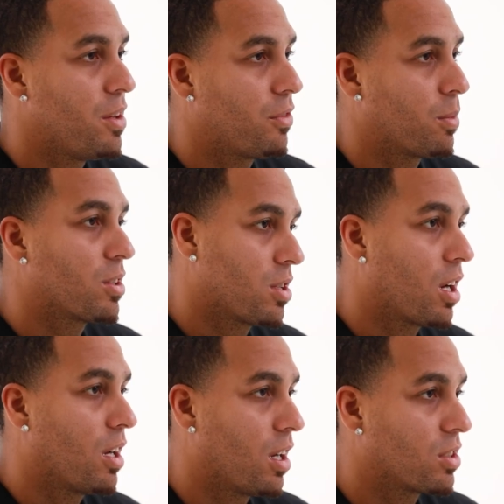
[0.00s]
be from
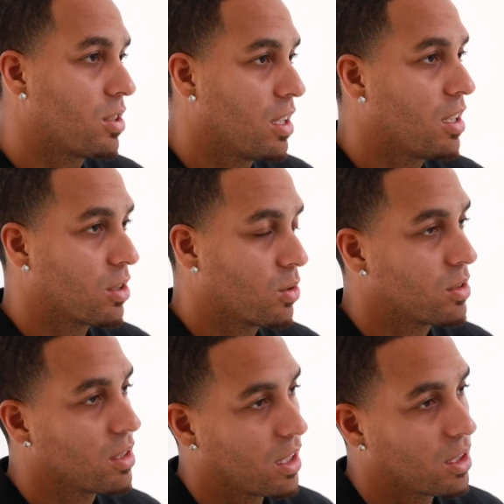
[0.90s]
Australia and
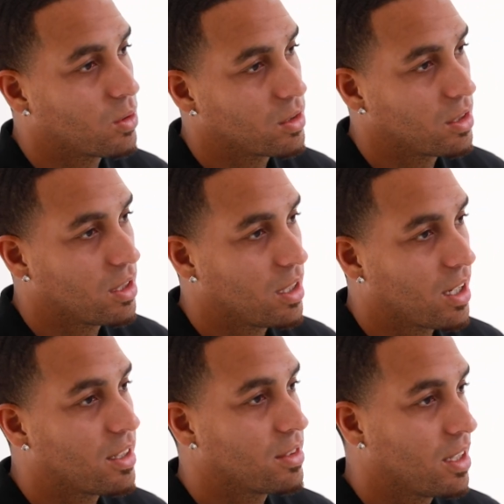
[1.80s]
going, and going to the
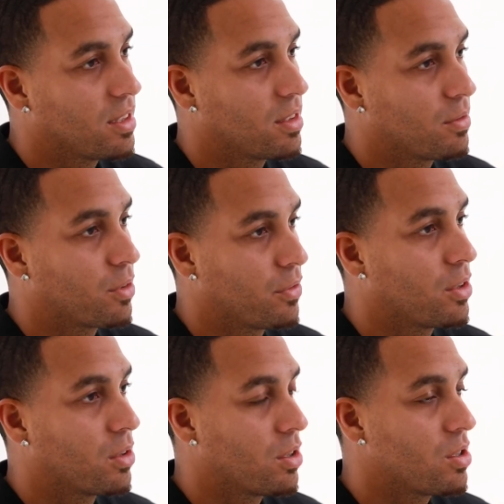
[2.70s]
United States and
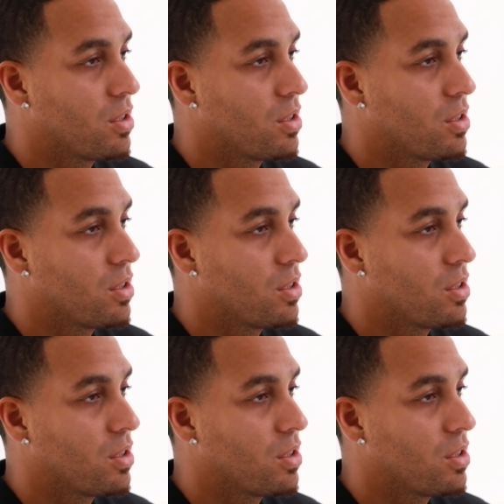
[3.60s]
fulfilling their